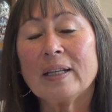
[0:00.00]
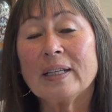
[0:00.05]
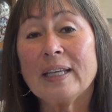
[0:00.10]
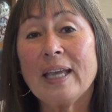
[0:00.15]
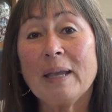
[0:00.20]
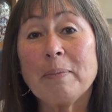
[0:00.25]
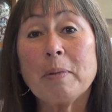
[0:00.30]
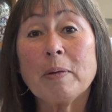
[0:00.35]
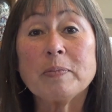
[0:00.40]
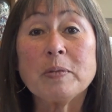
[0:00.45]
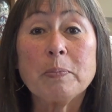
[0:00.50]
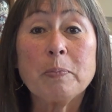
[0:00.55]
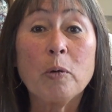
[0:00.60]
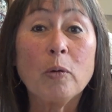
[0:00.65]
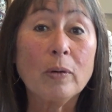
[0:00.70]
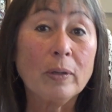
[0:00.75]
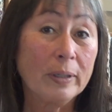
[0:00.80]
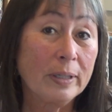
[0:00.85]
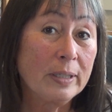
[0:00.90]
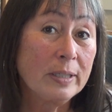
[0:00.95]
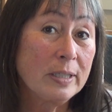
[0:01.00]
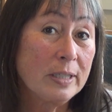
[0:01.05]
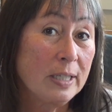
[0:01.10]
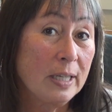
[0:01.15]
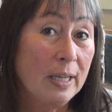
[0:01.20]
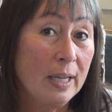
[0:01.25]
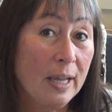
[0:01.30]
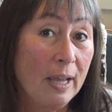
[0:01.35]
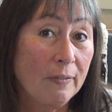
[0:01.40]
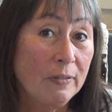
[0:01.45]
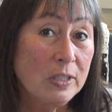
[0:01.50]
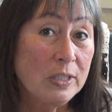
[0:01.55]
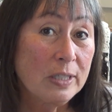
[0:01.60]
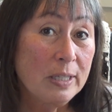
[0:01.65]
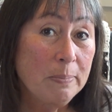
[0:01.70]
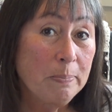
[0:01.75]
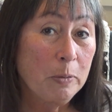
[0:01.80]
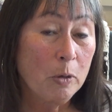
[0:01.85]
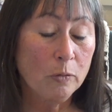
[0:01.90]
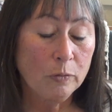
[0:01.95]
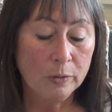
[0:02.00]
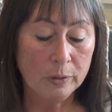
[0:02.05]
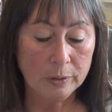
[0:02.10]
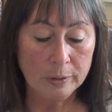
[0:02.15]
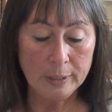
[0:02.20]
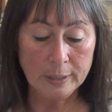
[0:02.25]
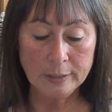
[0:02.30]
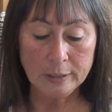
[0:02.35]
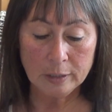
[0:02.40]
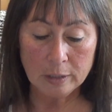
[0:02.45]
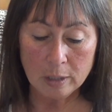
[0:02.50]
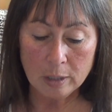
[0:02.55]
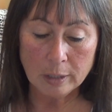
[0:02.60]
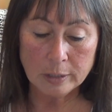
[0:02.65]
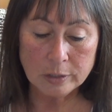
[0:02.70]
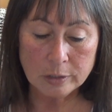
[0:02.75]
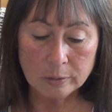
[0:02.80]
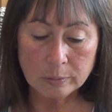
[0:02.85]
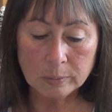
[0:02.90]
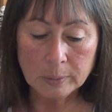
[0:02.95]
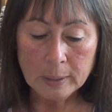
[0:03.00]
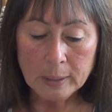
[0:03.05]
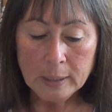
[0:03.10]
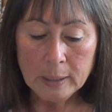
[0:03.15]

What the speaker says: Came up to Portland to have a sleepover at the condo.